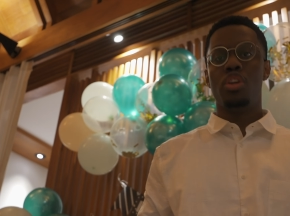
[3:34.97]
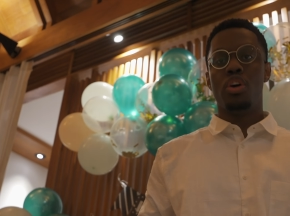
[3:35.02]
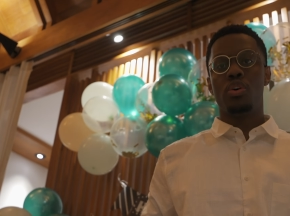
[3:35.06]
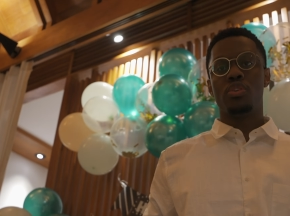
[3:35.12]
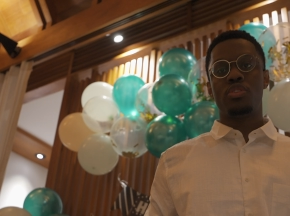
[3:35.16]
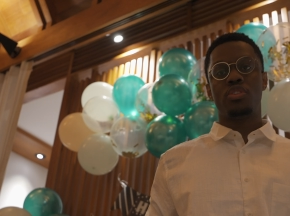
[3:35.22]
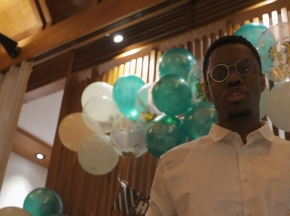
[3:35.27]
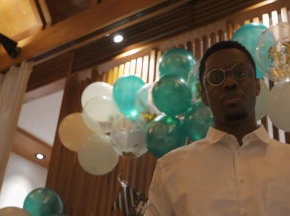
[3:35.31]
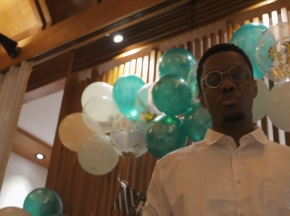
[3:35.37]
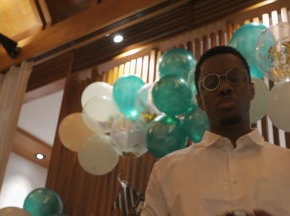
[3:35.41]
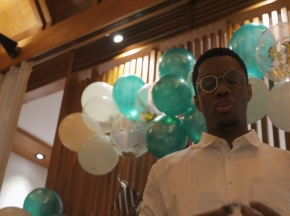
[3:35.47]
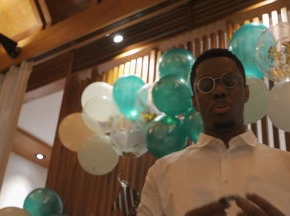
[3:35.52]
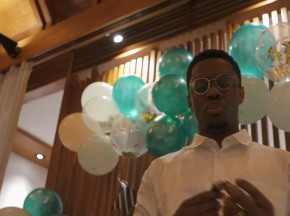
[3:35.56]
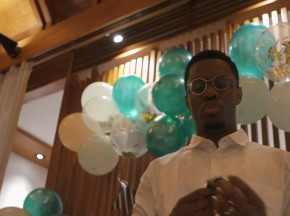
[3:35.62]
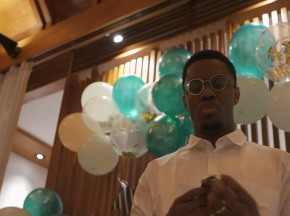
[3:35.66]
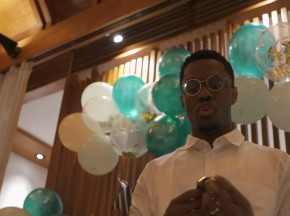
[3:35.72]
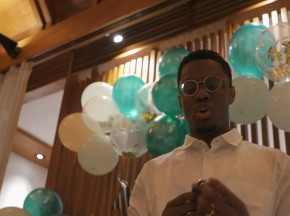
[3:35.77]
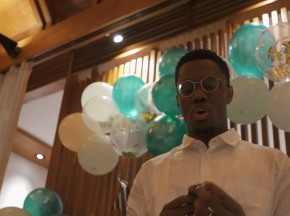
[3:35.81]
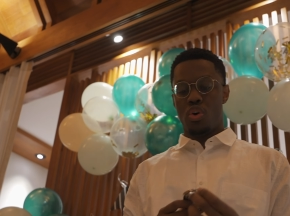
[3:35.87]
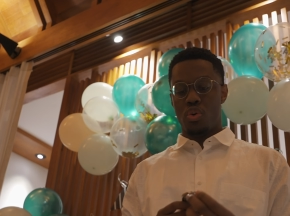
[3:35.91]
know someone
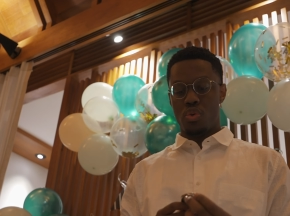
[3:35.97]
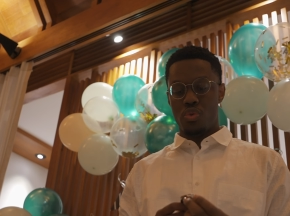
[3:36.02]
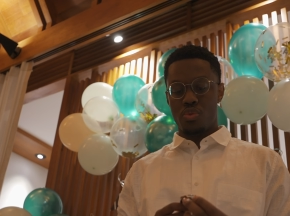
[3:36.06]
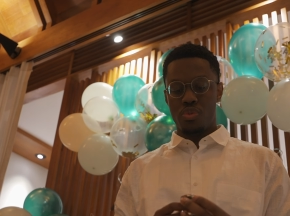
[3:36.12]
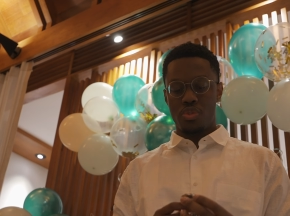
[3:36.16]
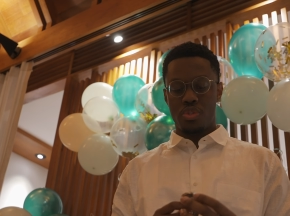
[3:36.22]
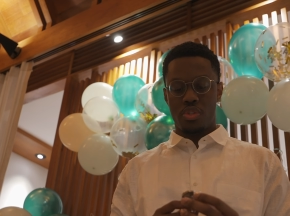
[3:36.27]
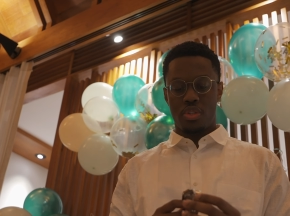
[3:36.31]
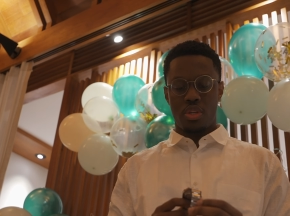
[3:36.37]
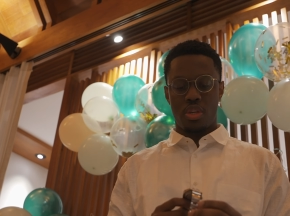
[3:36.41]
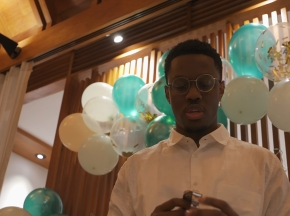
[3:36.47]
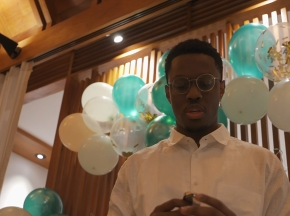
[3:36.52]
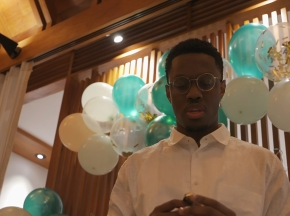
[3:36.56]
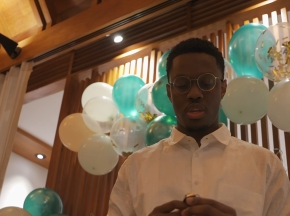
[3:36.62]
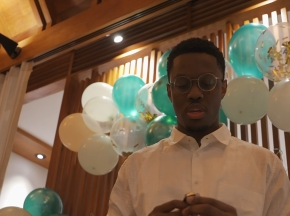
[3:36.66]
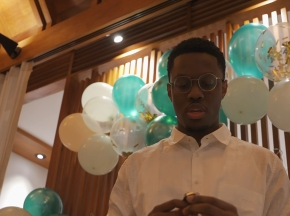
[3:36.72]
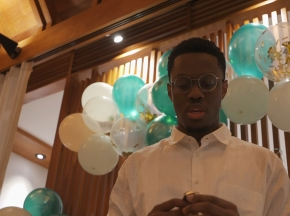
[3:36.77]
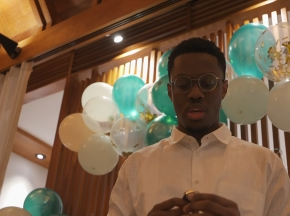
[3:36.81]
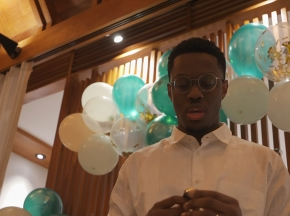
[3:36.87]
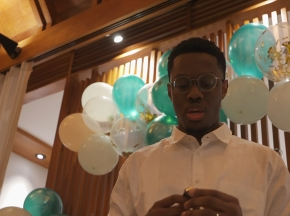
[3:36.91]
who owns
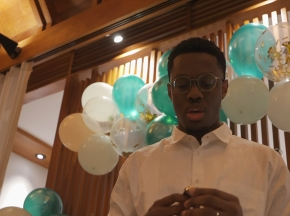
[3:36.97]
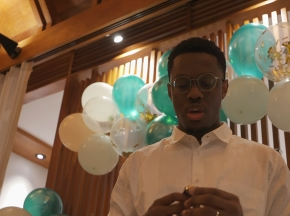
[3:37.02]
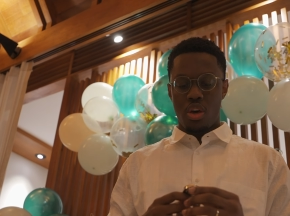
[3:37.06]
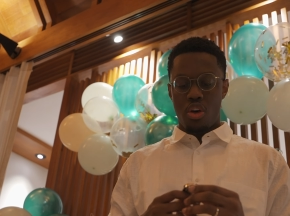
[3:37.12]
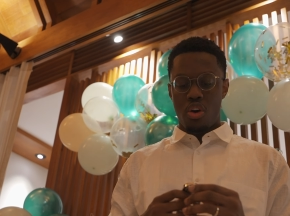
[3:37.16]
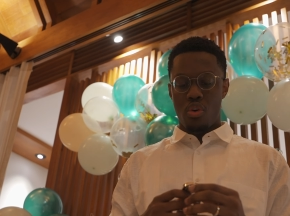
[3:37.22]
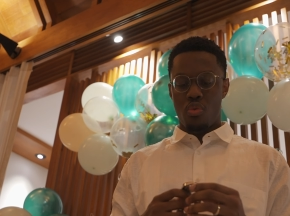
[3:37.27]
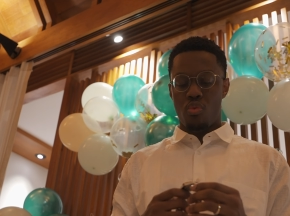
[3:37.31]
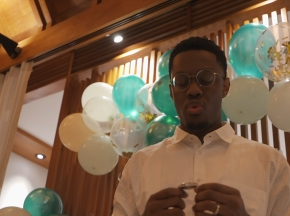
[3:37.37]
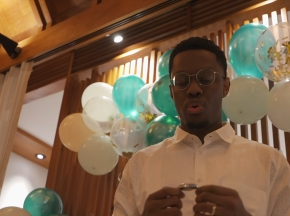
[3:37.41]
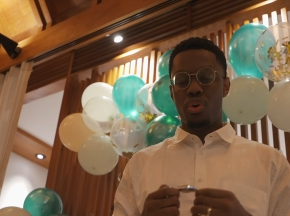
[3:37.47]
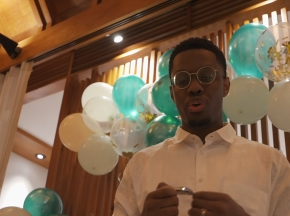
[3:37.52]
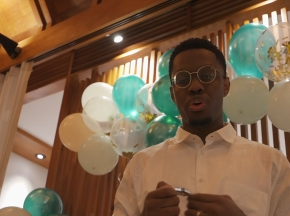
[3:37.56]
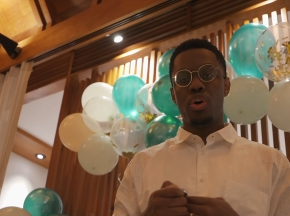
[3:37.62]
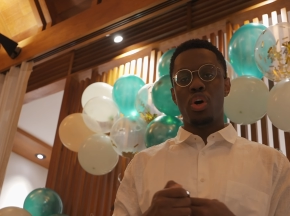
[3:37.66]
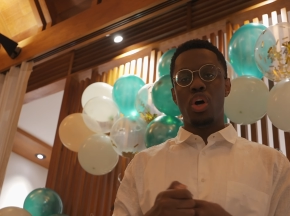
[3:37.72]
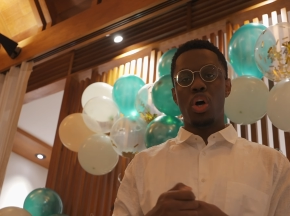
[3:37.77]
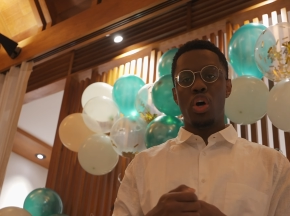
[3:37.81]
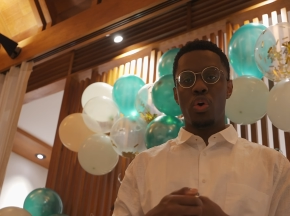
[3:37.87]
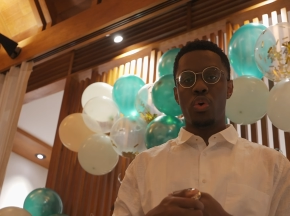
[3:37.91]
a
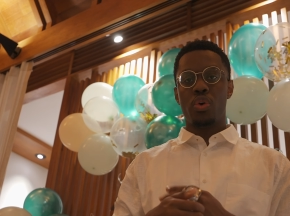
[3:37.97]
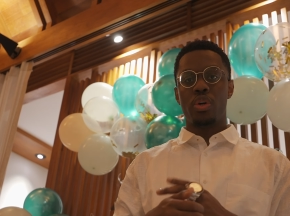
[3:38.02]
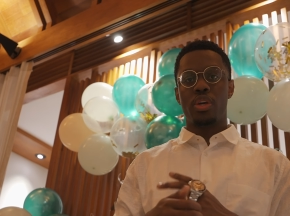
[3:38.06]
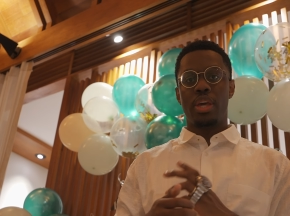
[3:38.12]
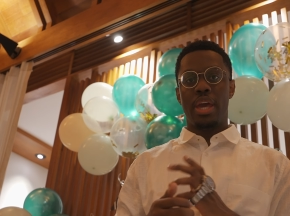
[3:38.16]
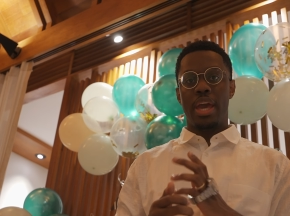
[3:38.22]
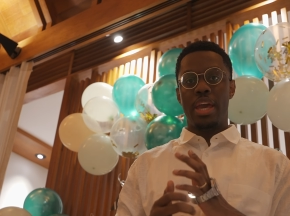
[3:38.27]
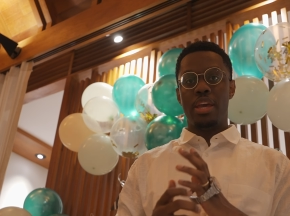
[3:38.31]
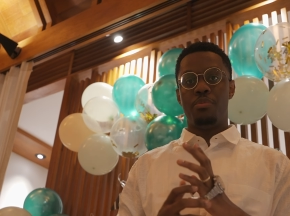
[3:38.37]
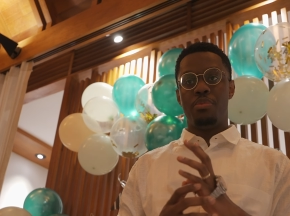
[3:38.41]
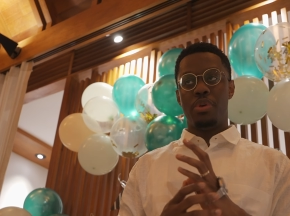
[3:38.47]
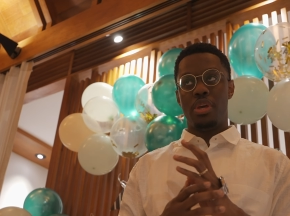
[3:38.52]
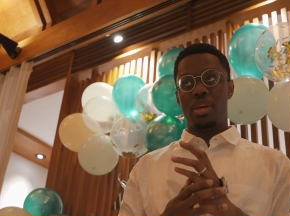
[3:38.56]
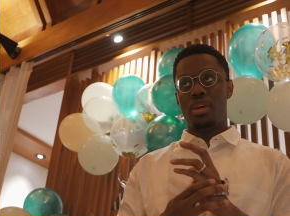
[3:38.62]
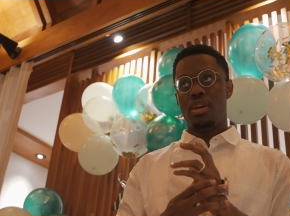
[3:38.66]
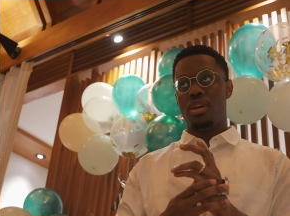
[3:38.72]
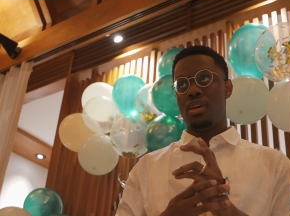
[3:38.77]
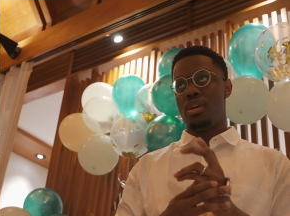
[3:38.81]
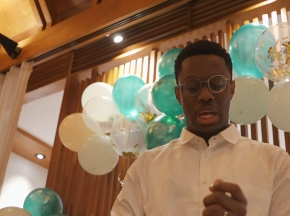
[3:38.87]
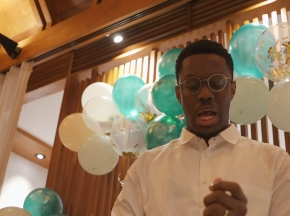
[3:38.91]
Royal Oak
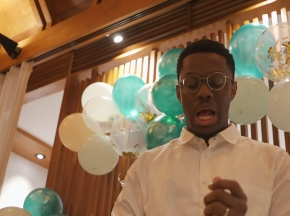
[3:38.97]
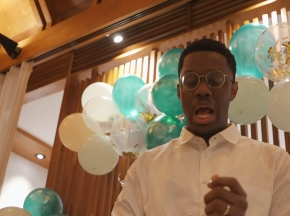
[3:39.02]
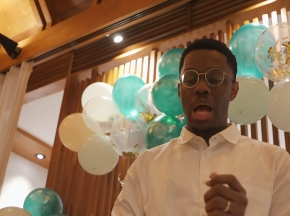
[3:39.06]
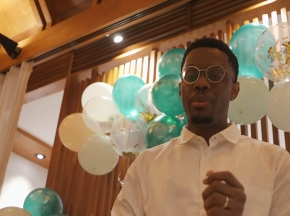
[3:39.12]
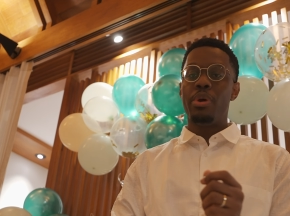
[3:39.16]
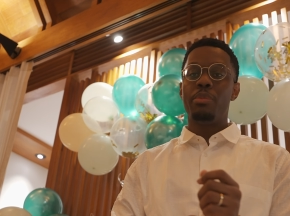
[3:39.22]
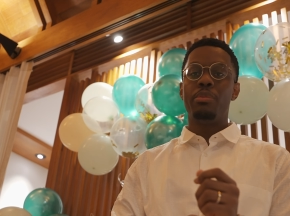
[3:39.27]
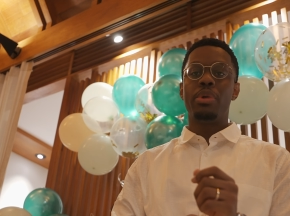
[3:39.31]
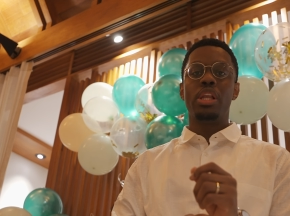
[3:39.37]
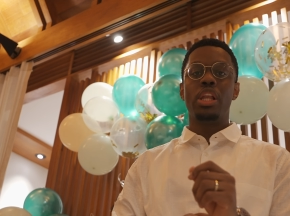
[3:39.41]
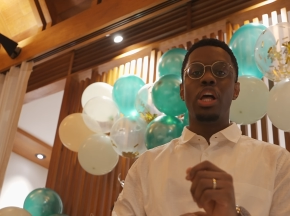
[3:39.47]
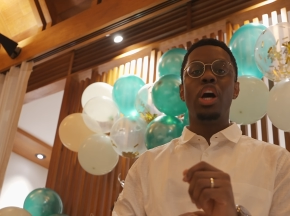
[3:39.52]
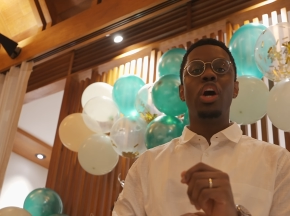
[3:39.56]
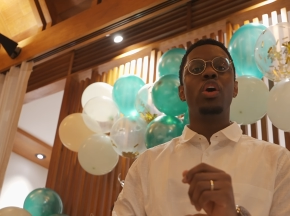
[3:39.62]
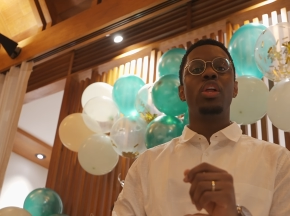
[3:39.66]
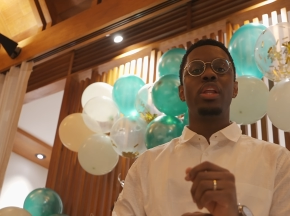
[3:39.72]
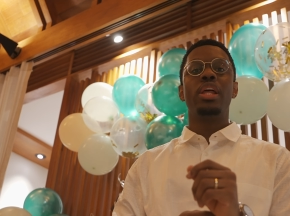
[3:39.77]
AP, comment below.